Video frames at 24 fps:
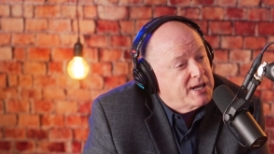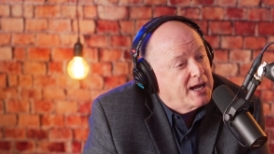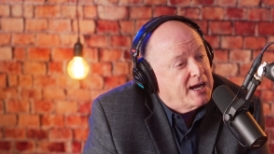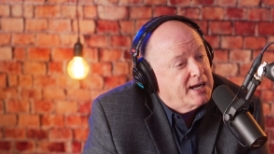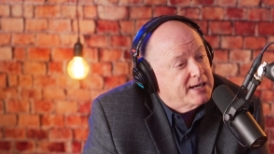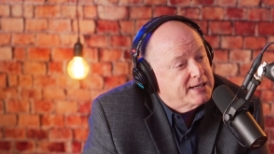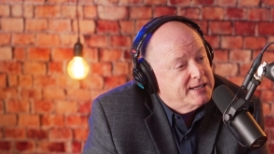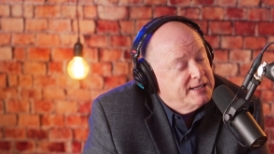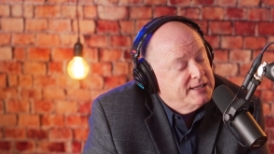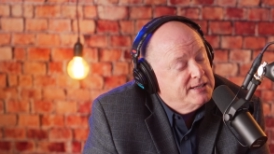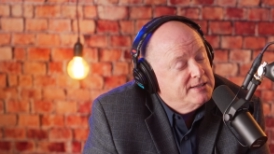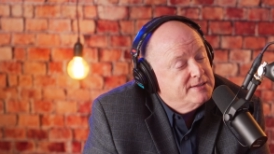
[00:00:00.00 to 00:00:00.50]

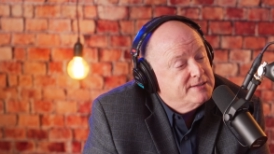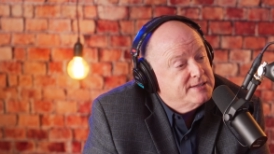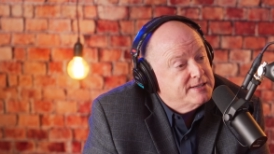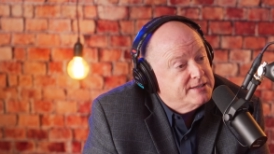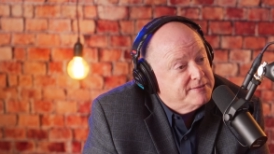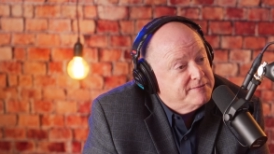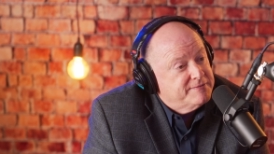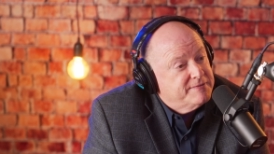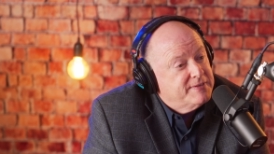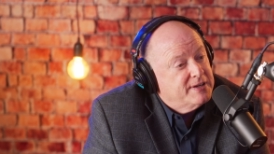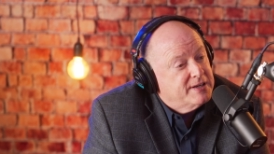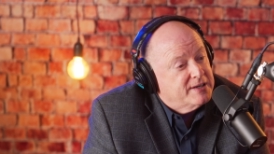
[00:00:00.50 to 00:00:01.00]
not. He did
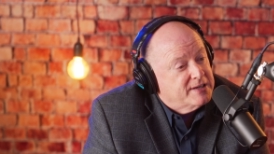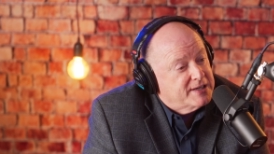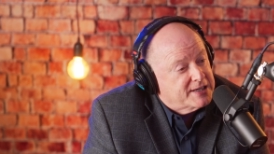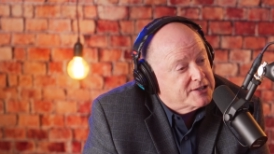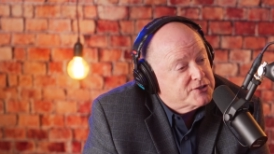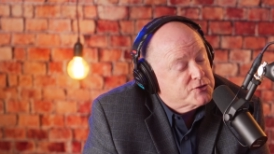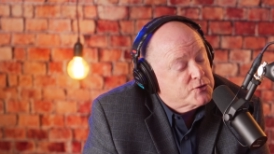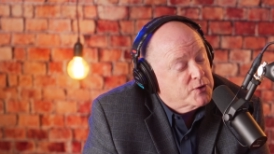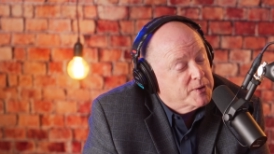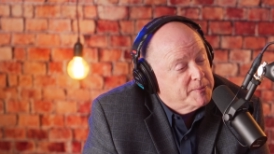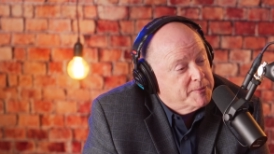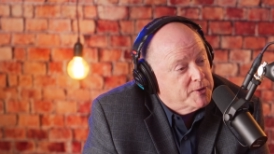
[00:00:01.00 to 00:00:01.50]
yeah.
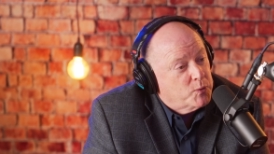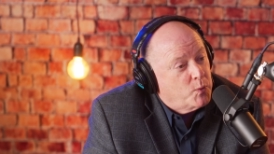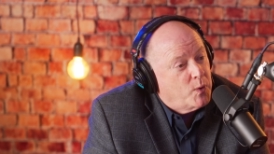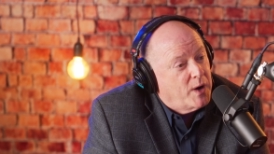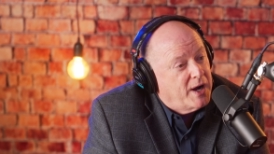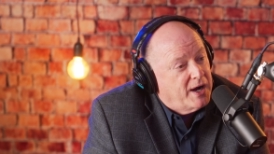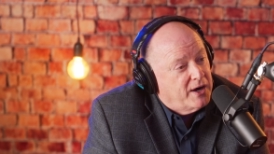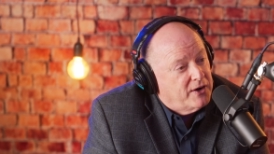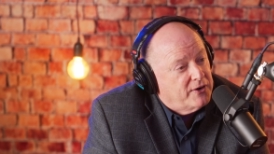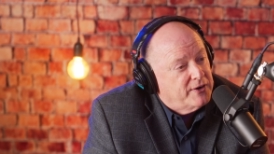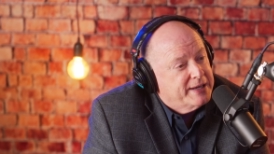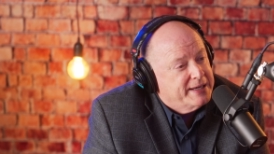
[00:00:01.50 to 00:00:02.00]
extremely
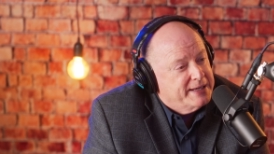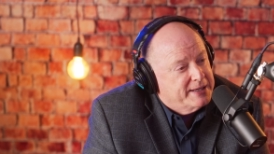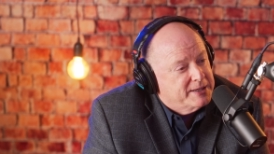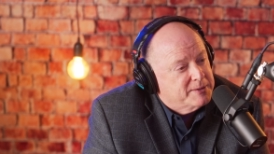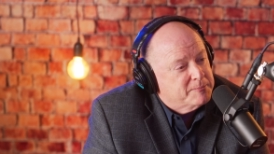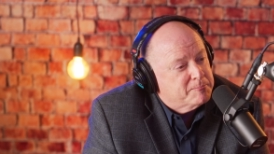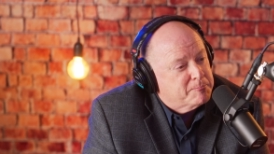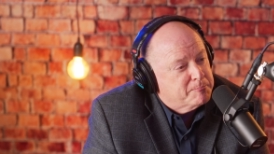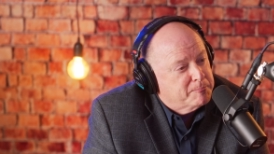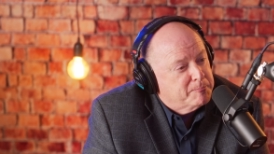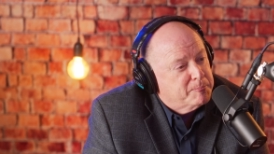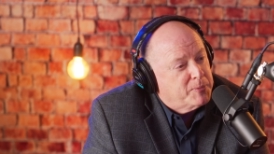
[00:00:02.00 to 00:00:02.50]
well
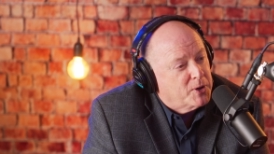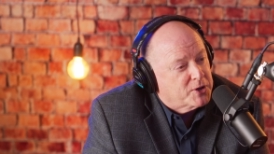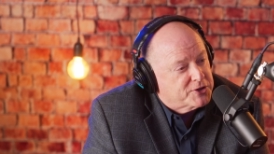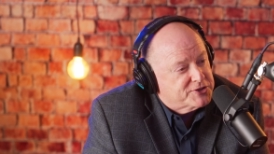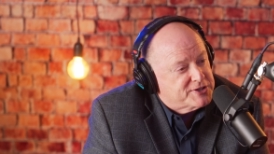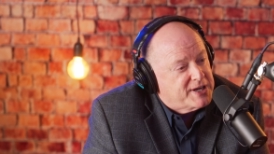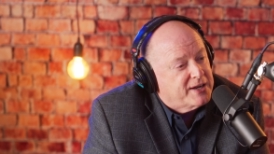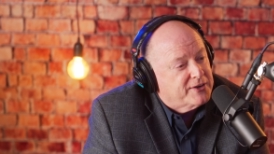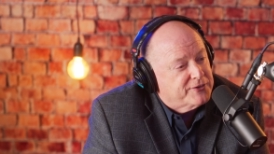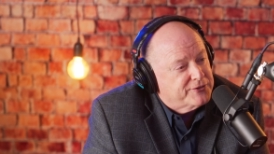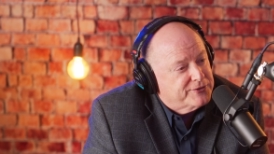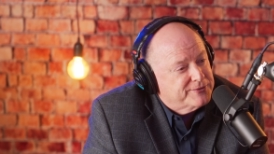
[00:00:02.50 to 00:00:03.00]
in book
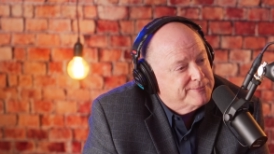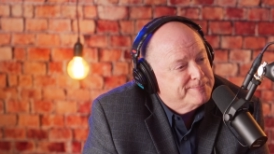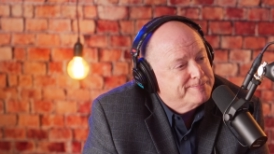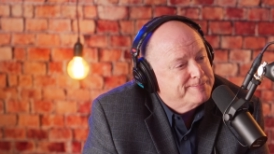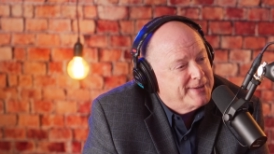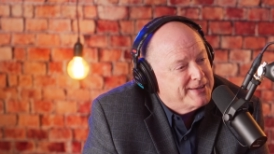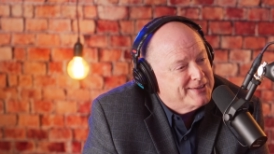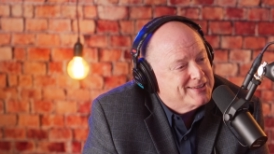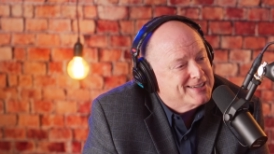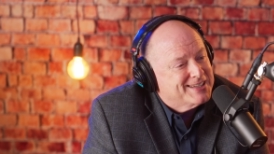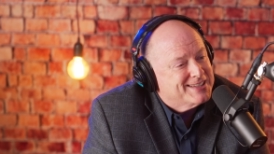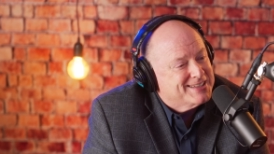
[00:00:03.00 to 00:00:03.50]
sales
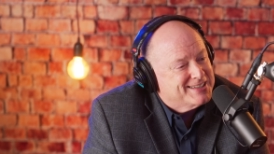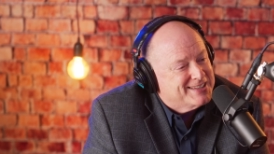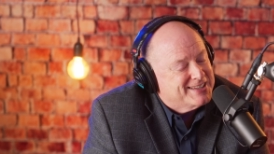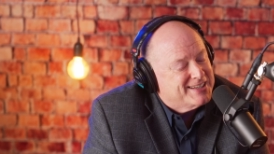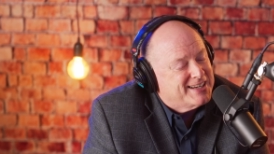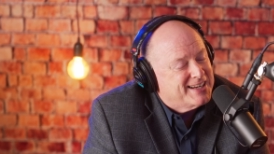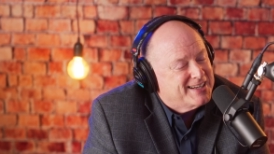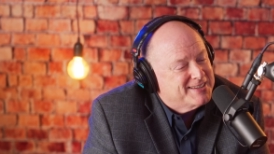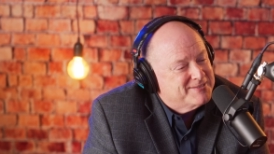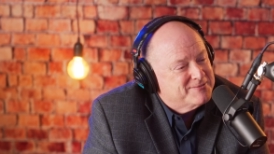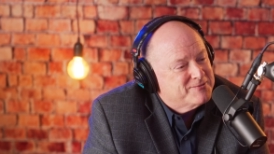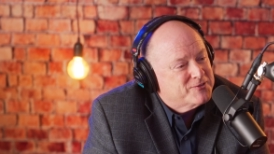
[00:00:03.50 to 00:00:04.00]
at yeah. the end of
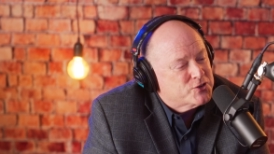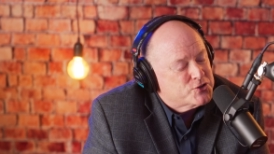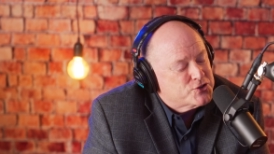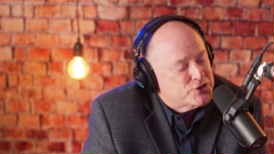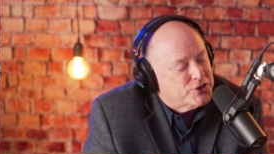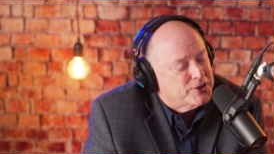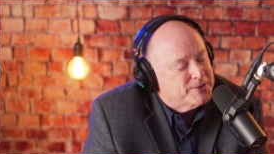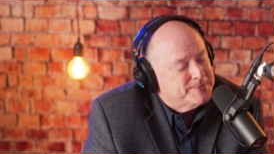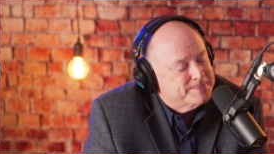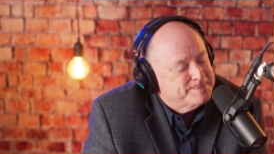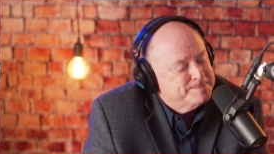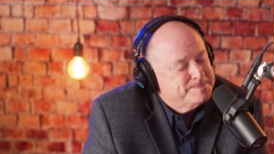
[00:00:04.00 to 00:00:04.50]
the night, for
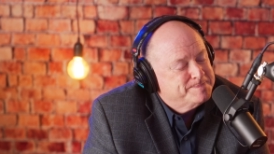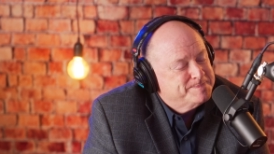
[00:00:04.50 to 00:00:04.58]
sure.